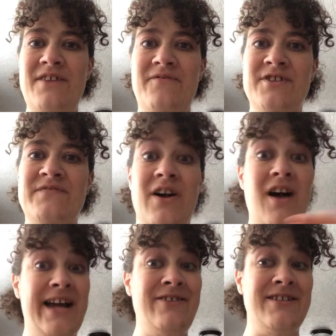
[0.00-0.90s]
First of all,
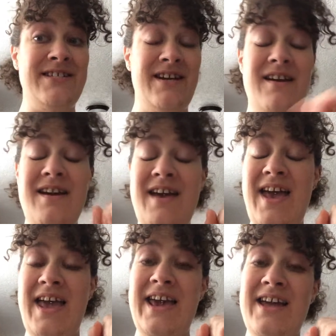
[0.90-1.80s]
hi, Christa.
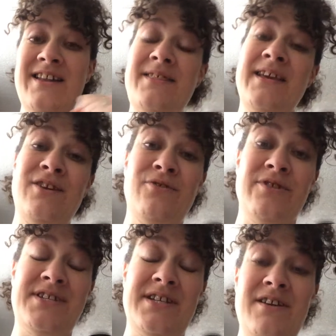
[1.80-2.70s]
And thank you,
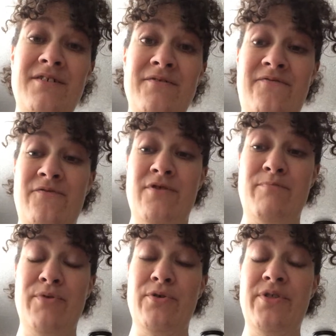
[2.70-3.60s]
Christa, for
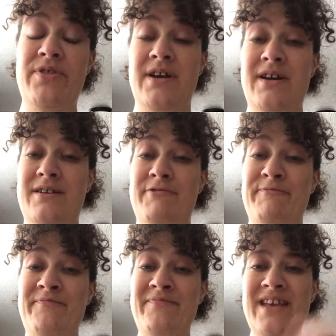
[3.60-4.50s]
both
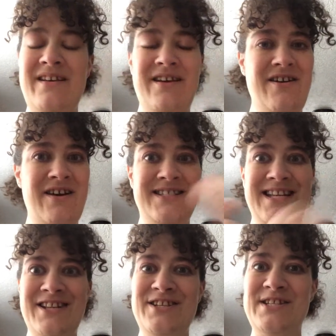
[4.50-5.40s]

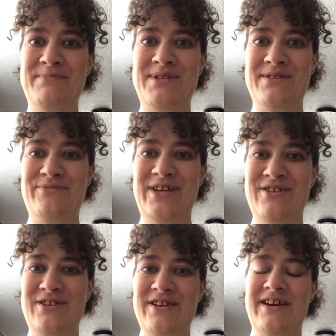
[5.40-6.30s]
setting this up so that we
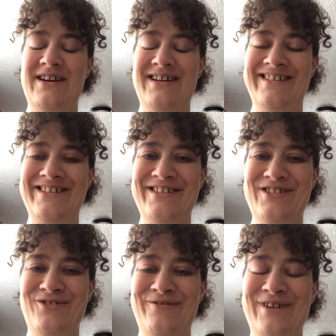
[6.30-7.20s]
could
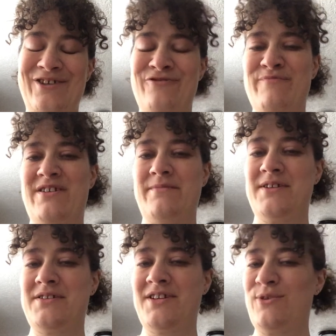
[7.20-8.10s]
do a home
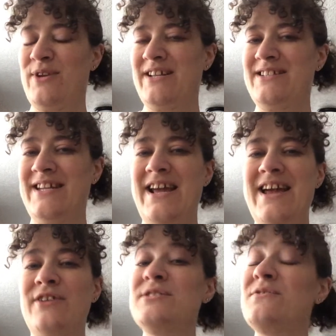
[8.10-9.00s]
automation Q&A today,
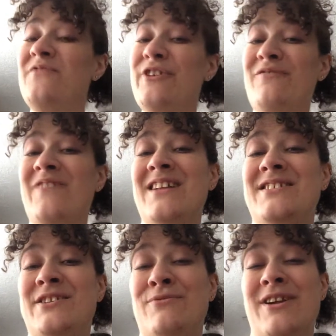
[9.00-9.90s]
and also for your
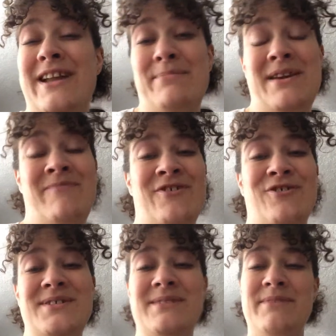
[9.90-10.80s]
volunteer work at App Camp for
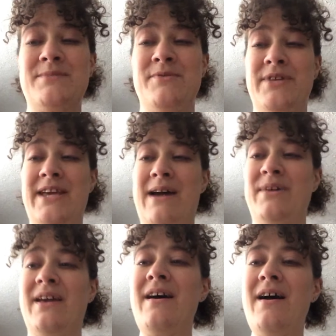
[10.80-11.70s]
Girls. That makes me really happy.